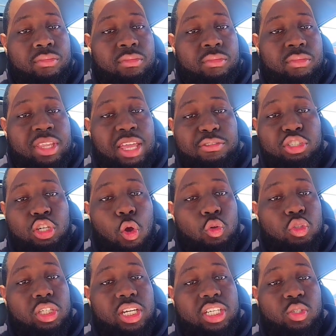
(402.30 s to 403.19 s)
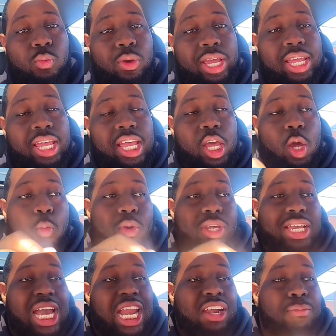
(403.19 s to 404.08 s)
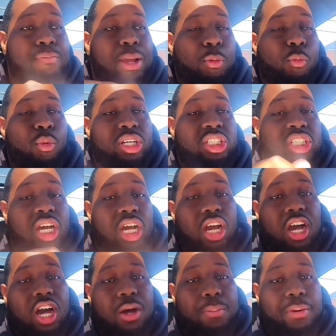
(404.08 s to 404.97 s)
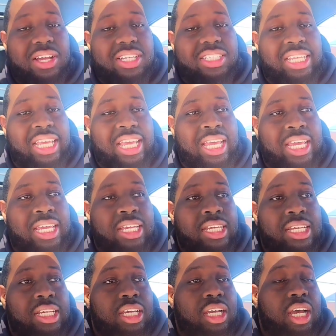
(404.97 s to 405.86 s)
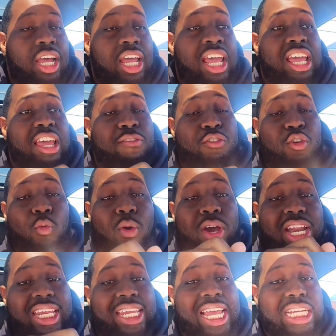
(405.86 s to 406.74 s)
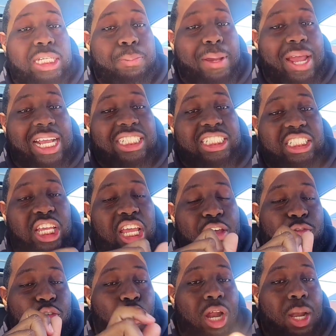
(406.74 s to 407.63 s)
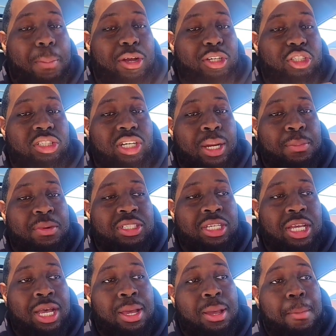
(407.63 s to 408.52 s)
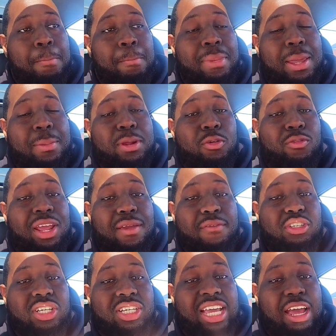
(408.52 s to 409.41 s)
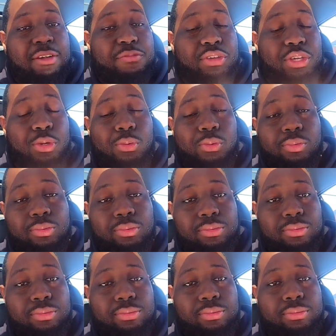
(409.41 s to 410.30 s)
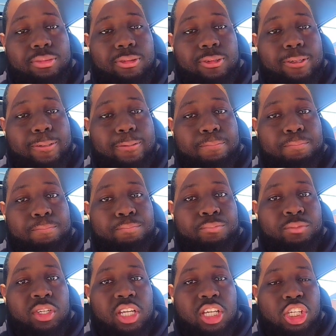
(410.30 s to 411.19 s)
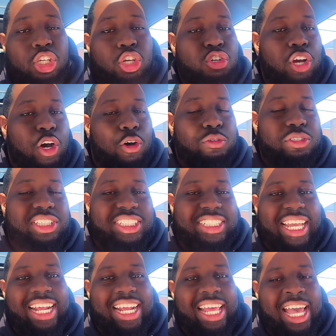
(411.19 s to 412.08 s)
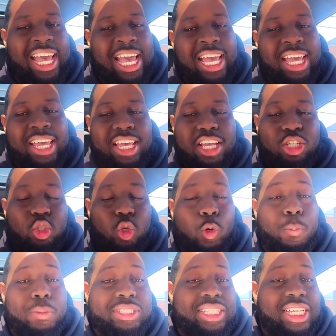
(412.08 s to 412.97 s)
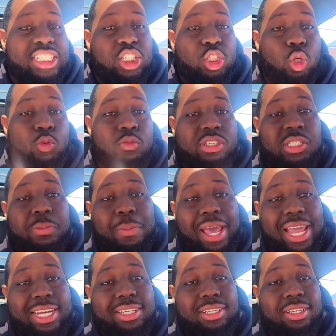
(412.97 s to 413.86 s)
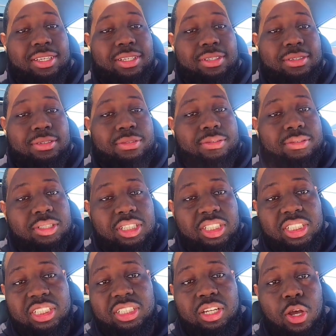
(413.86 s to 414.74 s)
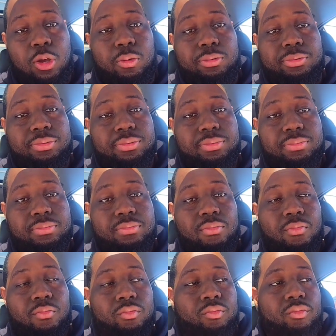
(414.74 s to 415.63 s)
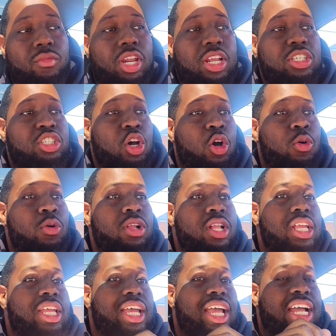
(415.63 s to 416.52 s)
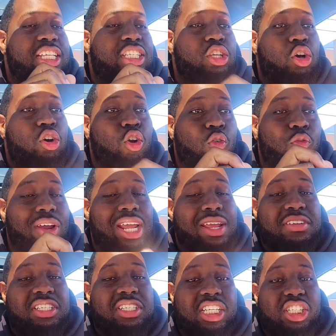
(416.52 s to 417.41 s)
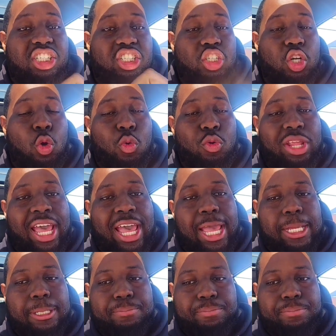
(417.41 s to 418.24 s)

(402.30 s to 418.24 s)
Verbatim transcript: They've chosen this way. We got to remember what John Harbaugh said. Hey, if you want to catch passes here, if you're all about your numbers, maybe the Ravens are not for you. You don't say that to a position you respect. You just don't. So until the Ravens can show that